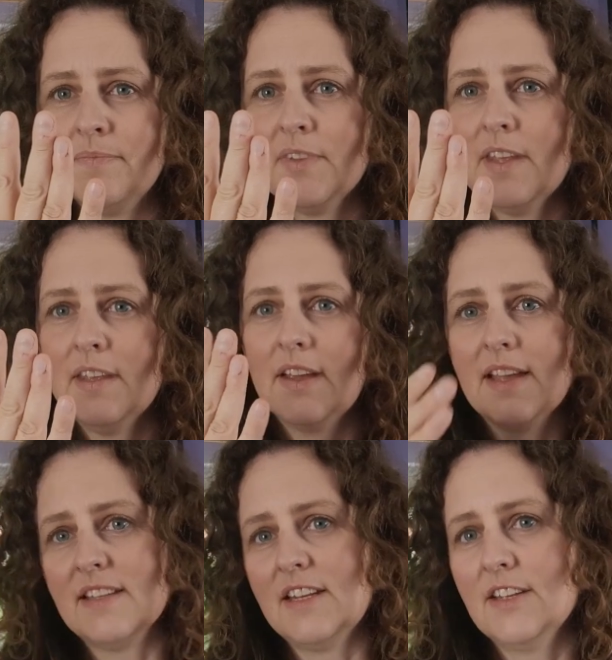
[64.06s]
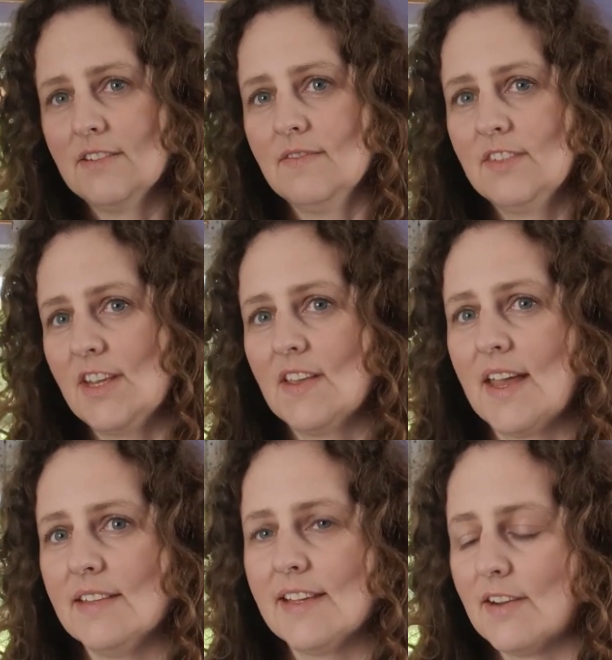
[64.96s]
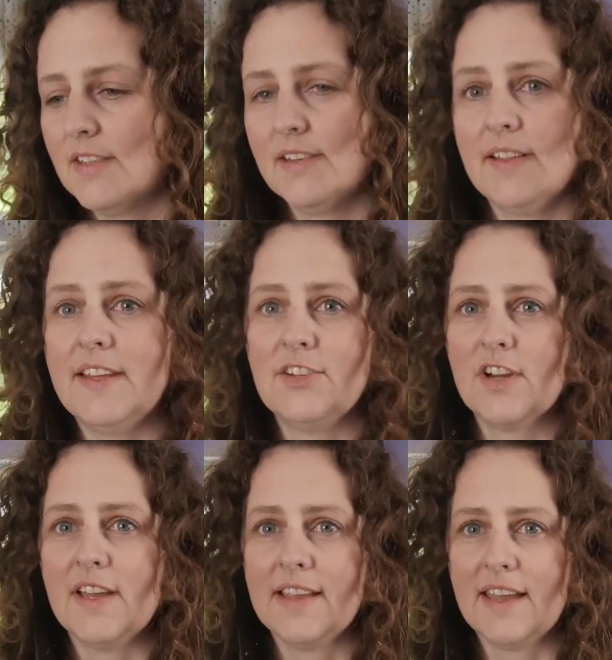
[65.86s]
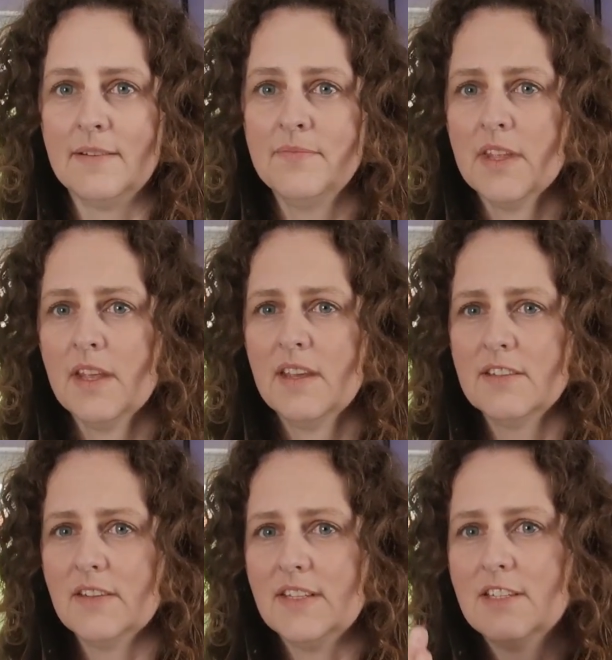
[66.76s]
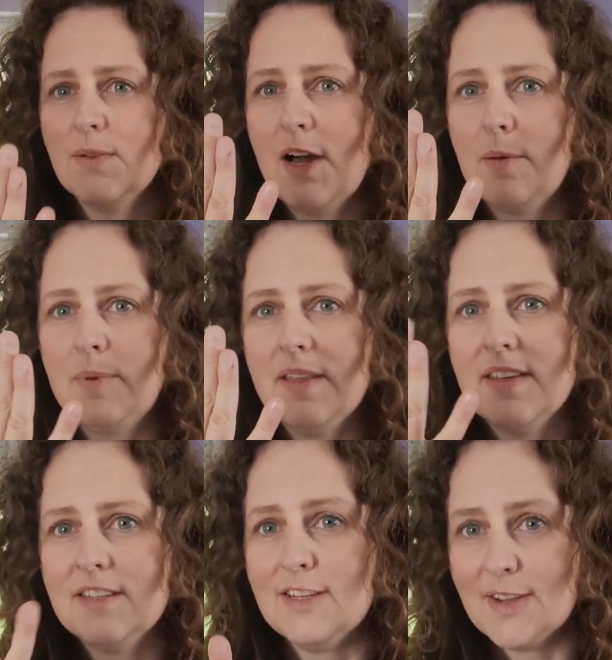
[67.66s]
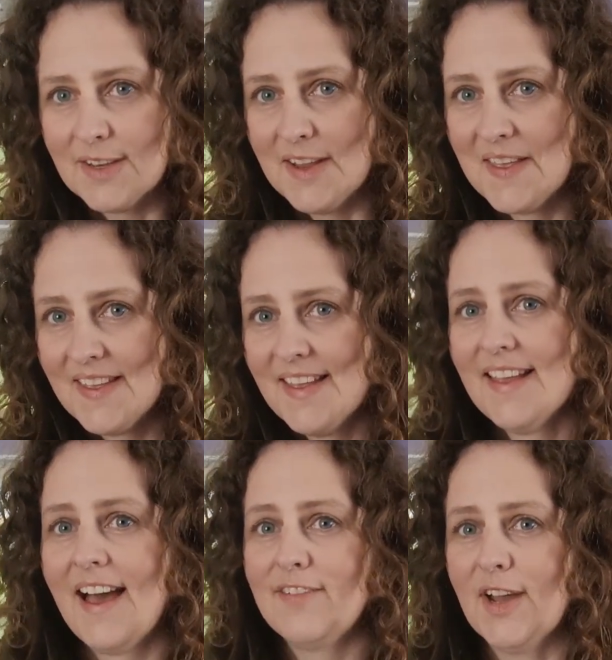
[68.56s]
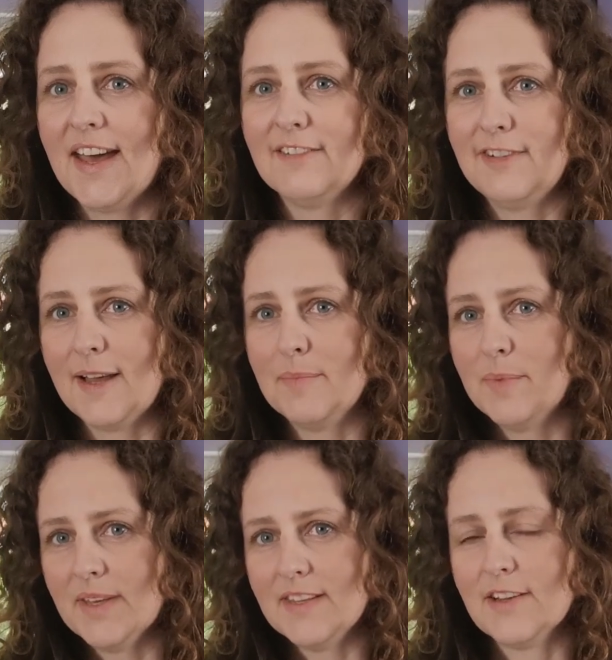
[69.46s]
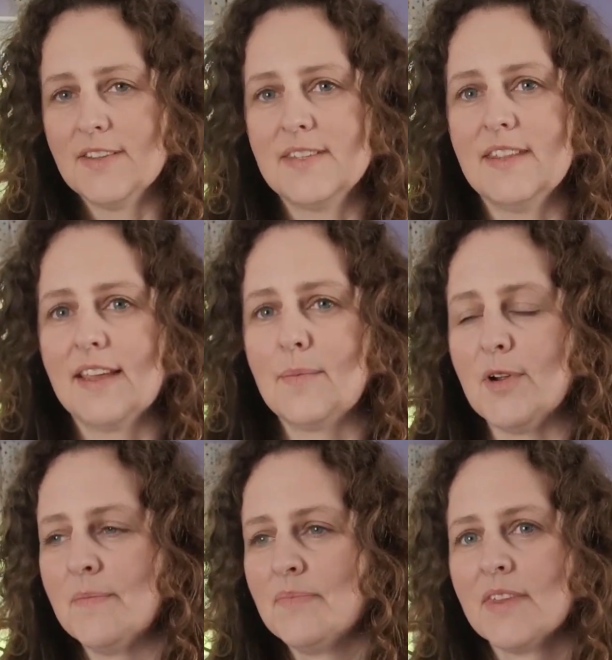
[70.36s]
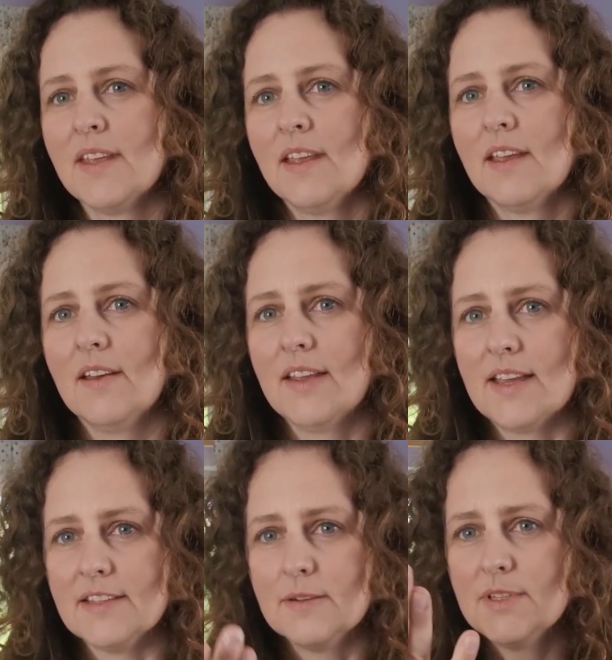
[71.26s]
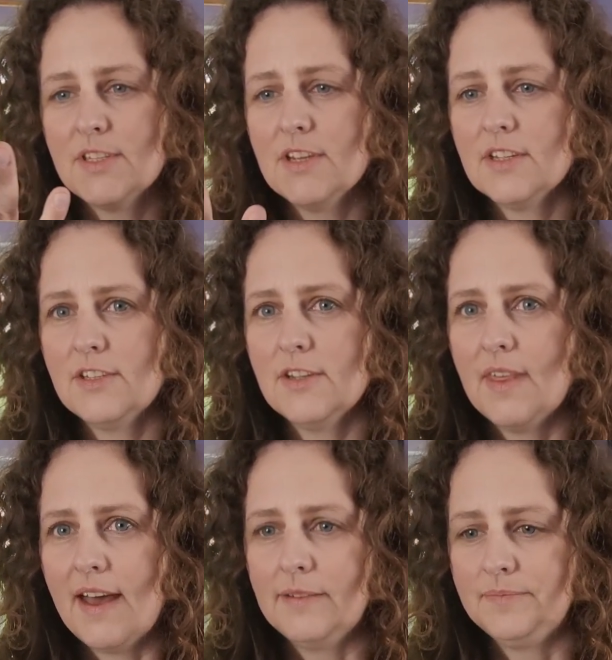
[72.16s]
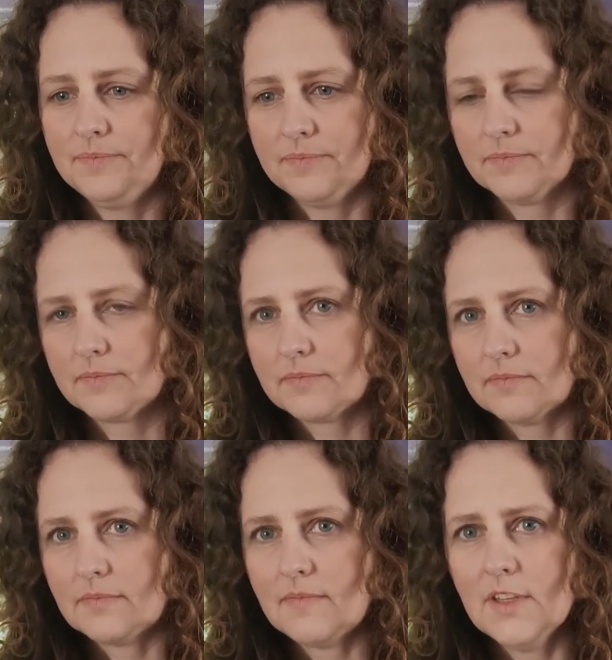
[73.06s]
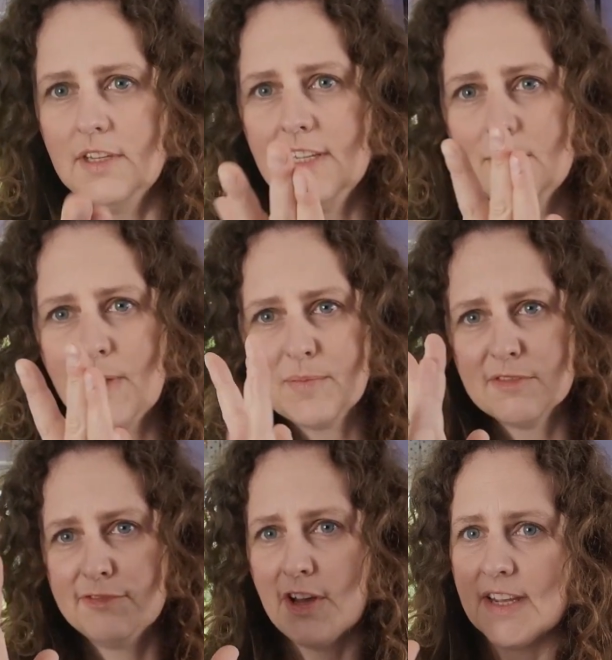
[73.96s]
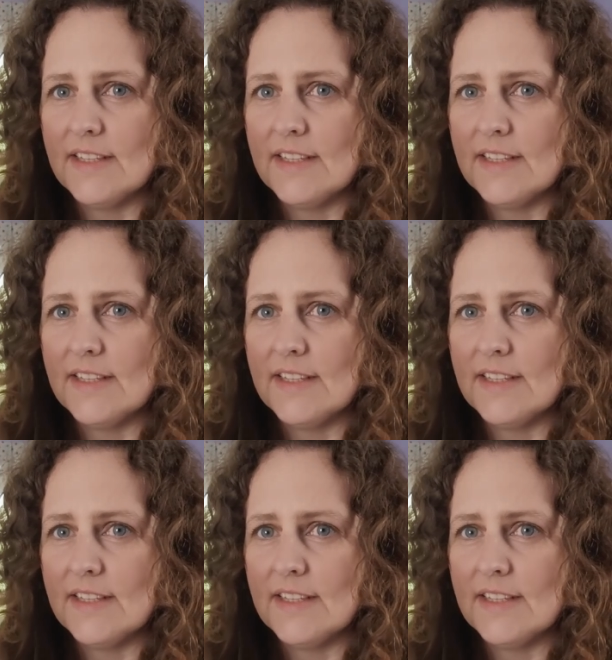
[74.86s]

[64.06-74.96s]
Okay, so then you can shake your hand out and then try it again. Don't need to do it up like this, you can have your hand flat but you can't see in the camera. Okay, so once you can do that, you need to be able to find